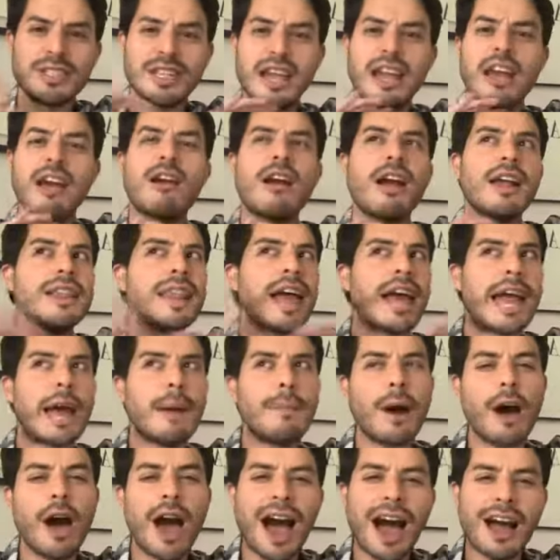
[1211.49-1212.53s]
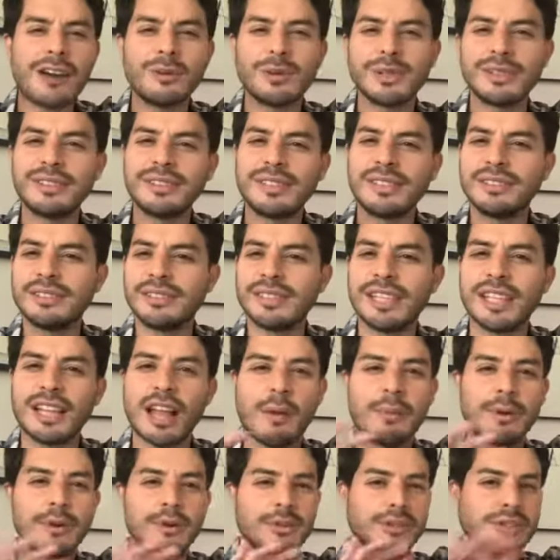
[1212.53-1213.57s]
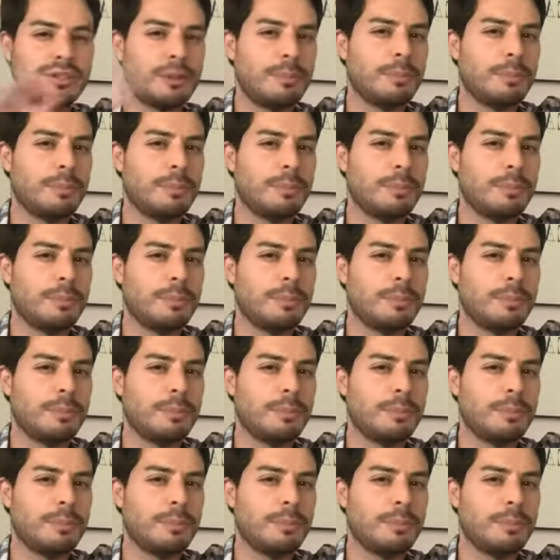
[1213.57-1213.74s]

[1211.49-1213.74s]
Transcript: They are like about 160 kilometers